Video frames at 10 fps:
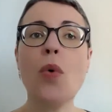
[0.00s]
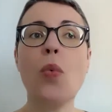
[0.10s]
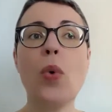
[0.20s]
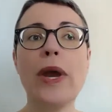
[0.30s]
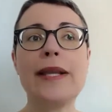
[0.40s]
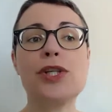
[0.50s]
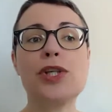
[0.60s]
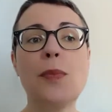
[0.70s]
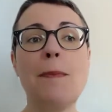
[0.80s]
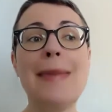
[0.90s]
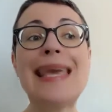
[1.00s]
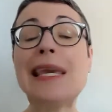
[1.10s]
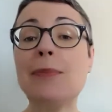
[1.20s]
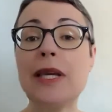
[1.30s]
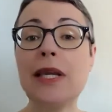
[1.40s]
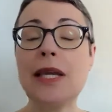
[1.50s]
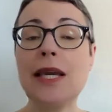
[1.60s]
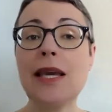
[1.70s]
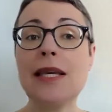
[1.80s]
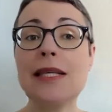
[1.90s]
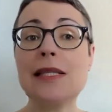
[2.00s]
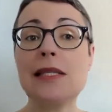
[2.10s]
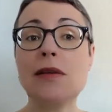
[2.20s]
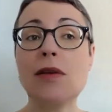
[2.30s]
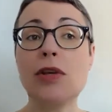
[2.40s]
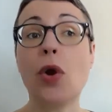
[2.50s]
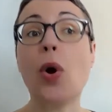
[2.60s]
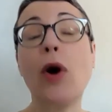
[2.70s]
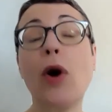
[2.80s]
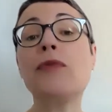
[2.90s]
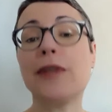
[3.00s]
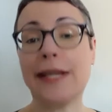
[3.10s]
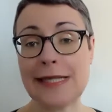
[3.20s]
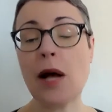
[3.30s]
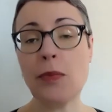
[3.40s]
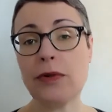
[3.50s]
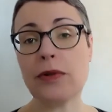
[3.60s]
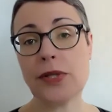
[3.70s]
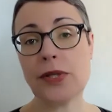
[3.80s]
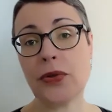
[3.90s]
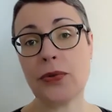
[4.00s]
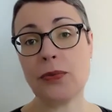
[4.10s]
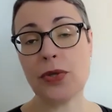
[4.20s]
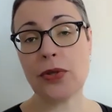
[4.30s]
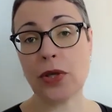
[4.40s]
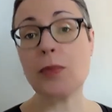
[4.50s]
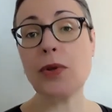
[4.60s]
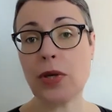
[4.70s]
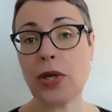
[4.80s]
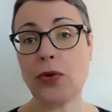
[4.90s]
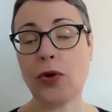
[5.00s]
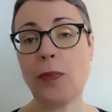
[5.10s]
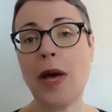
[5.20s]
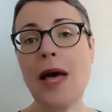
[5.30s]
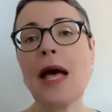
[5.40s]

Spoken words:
which maybe is, and hopefully is helpful to the community group,